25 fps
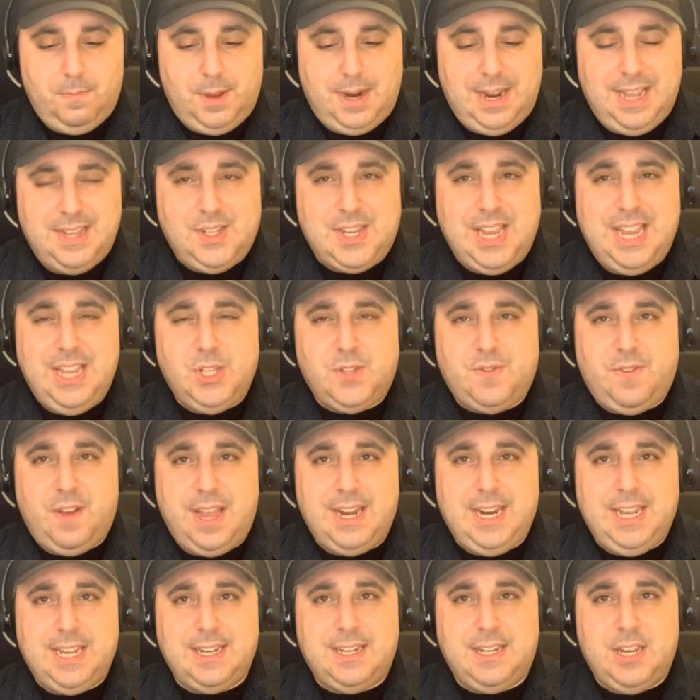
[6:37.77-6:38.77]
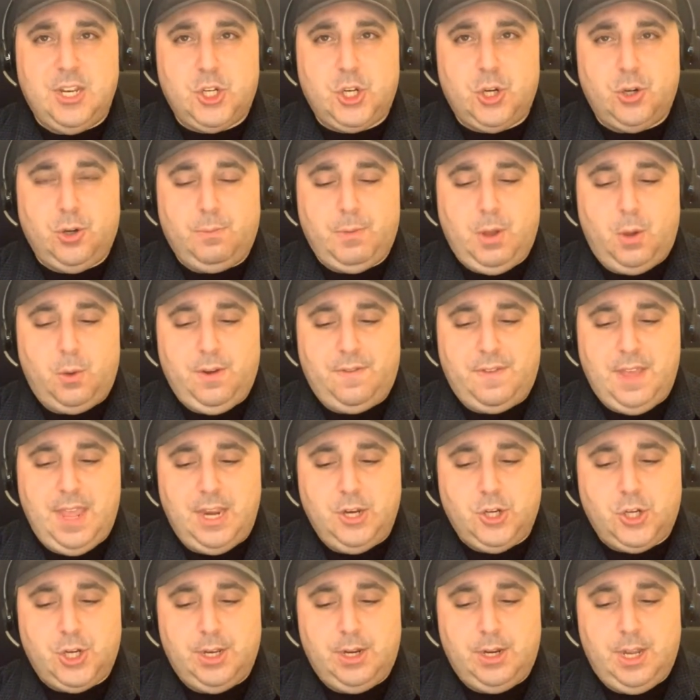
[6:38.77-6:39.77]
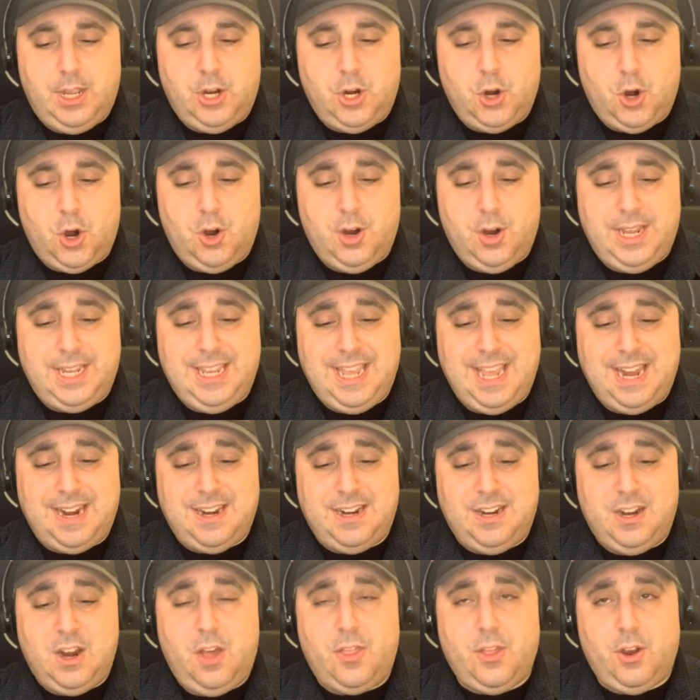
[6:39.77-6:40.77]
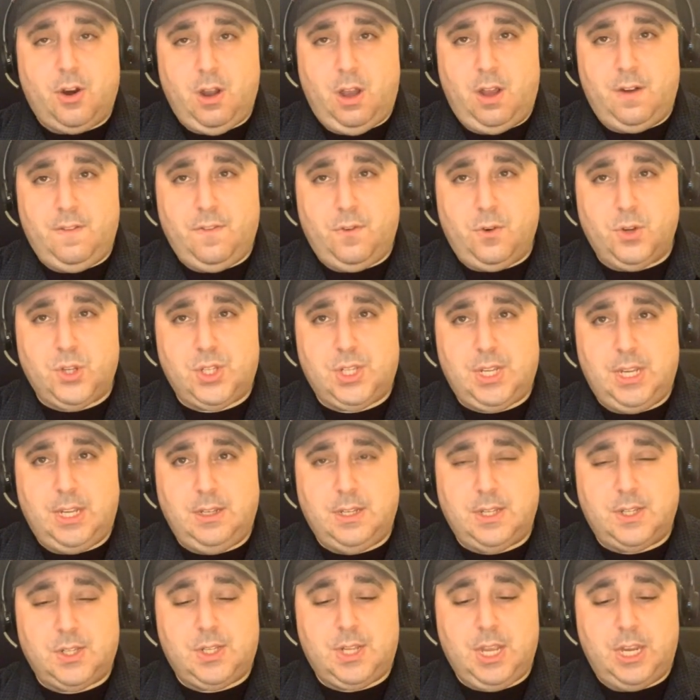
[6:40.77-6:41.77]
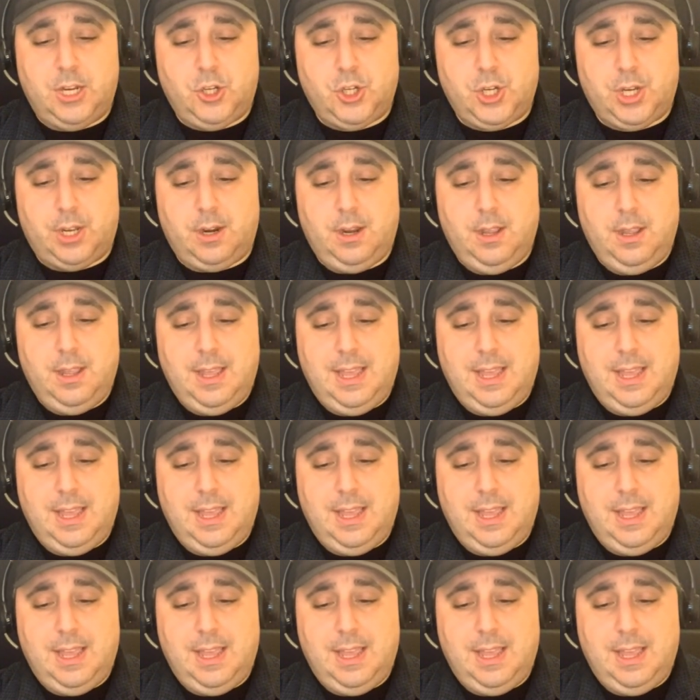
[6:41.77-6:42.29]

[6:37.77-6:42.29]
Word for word: But Isaiah's finding additional motivation in earning yet another unforeseen distinction.